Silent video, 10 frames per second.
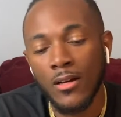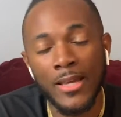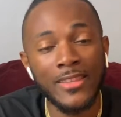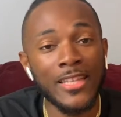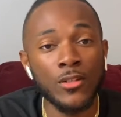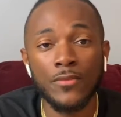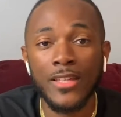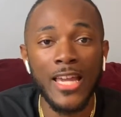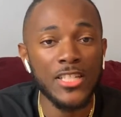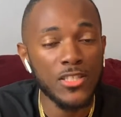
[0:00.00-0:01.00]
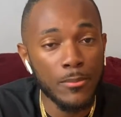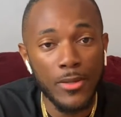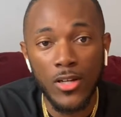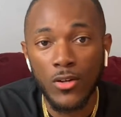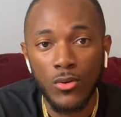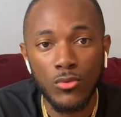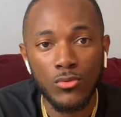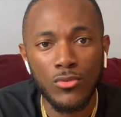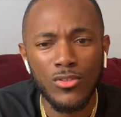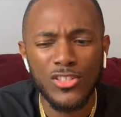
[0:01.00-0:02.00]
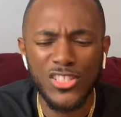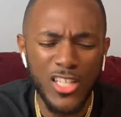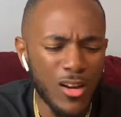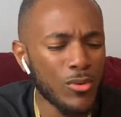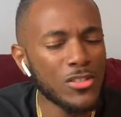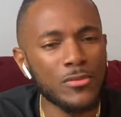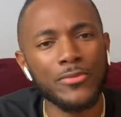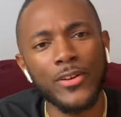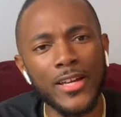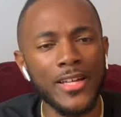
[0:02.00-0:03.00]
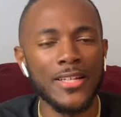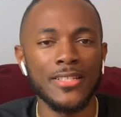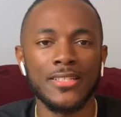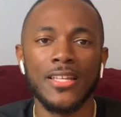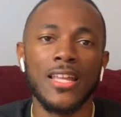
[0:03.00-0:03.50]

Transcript: Hit that notification bell. Share it with your friends.